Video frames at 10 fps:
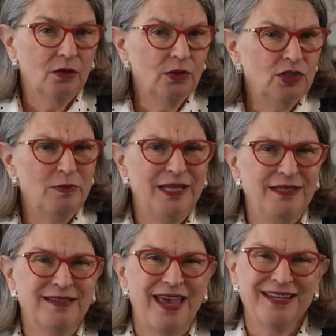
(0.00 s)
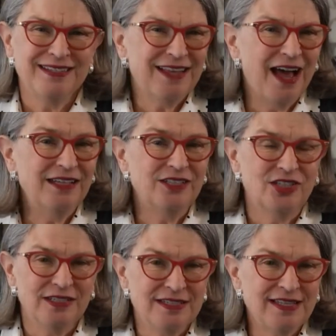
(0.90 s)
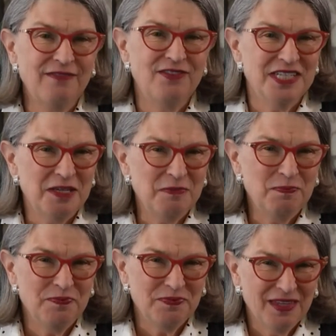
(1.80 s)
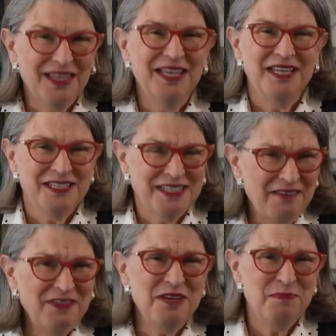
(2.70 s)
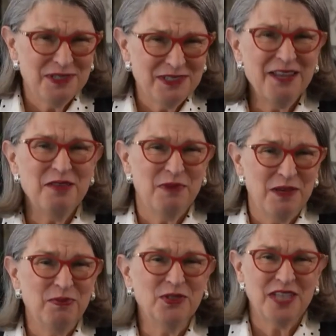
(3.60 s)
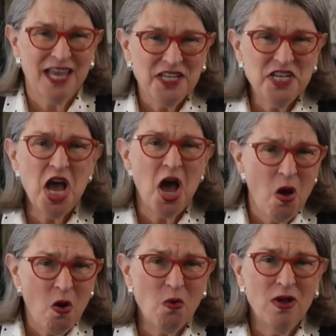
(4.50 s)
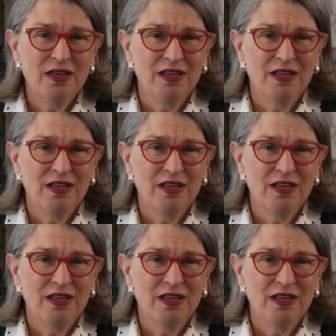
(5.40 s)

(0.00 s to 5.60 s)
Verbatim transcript: which means an astonishing 70, 70% of the people said no.